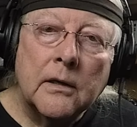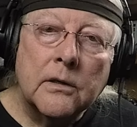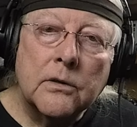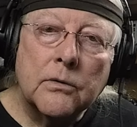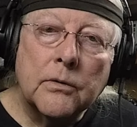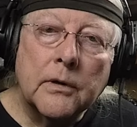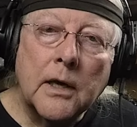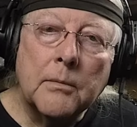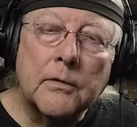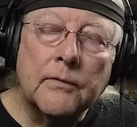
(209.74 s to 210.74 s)
to
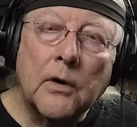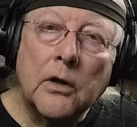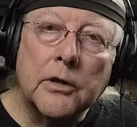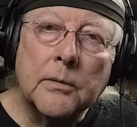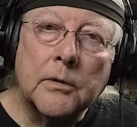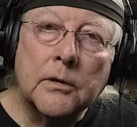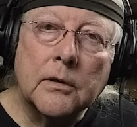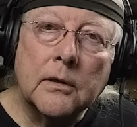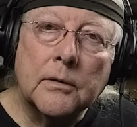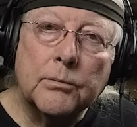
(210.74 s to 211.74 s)
keep the volume
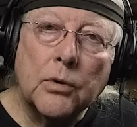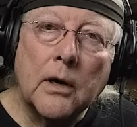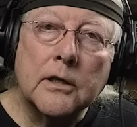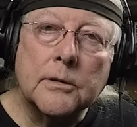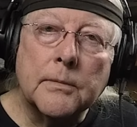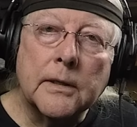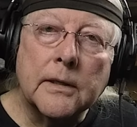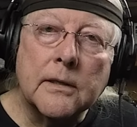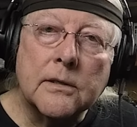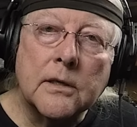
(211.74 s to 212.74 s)
approximately
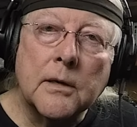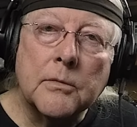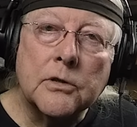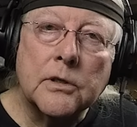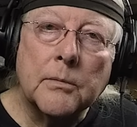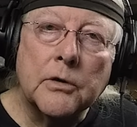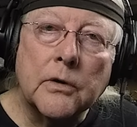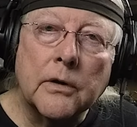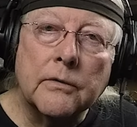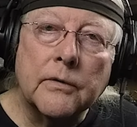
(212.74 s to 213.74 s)
the same as some of your
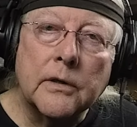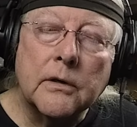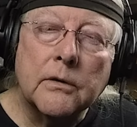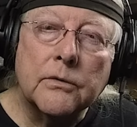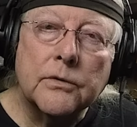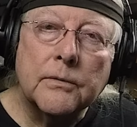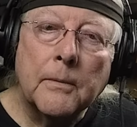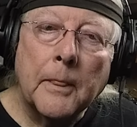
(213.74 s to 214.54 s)
other videos.